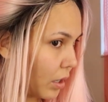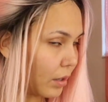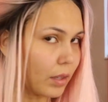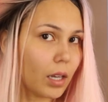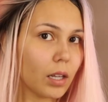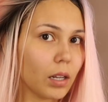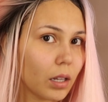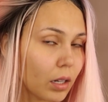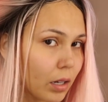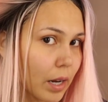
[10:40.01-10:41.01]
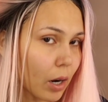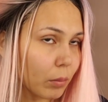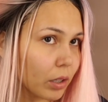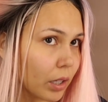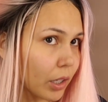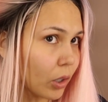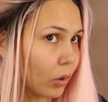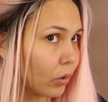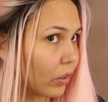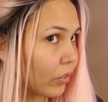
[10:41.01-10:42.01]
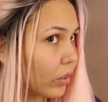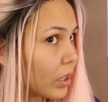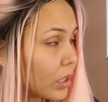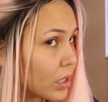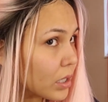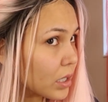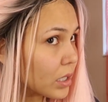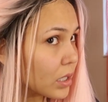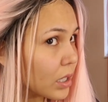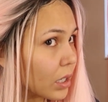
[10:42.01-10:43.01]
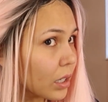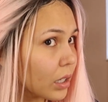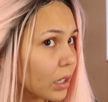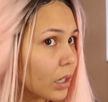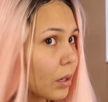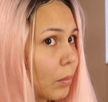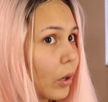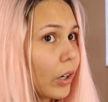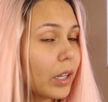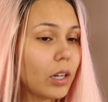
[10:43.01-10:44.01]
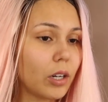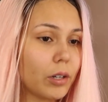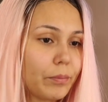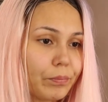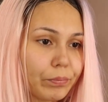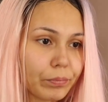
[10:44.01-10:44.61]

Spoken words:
And then now I'm gonna let go of this part here,